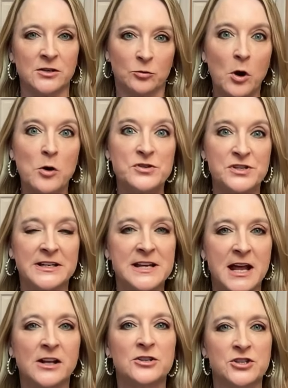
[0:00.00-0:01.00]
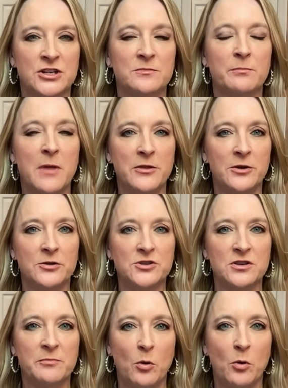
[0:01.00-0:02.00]
grossly negligent mother to
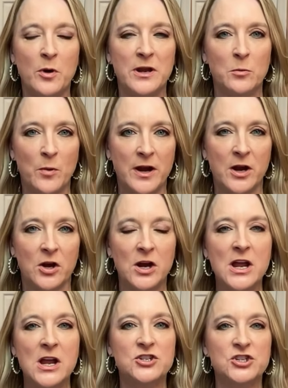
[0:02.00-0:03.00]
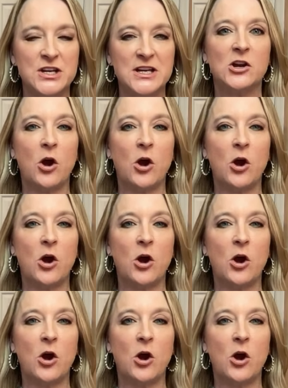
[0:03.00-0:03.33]
the point where she